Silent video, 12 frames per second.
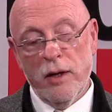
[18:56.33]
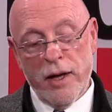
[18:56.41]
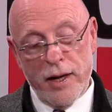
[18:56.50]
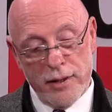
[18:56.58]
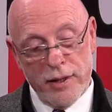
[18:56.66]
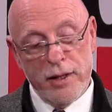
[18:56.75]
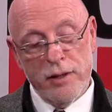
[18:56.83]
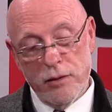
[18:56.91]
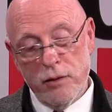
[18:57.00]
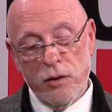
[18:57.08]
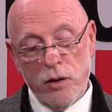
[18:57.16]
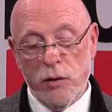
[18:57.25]
And then
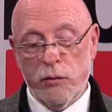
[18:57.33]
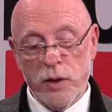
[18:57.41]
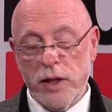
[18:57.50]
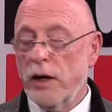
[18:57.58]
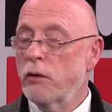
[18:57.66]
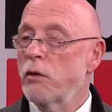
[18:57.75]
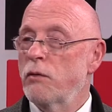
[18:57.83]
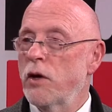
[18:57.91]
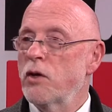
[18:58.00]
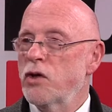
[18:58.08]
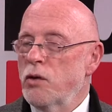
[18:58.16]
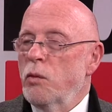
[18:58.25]
if we get a
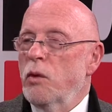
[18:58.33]
revision,